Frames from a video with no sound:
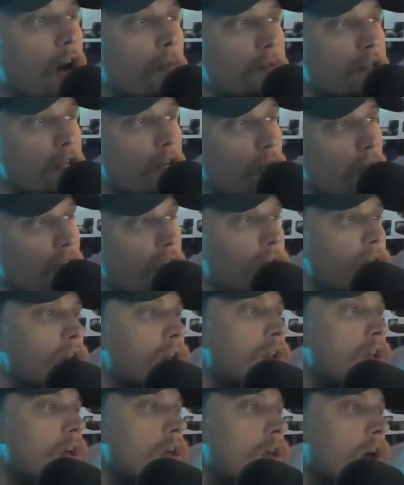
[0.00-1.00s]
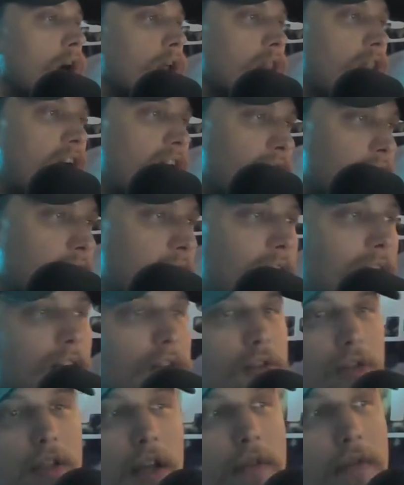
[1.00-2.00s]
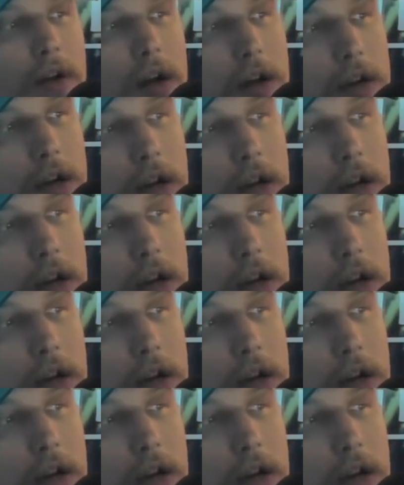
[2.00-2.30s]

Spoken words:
So even 11,700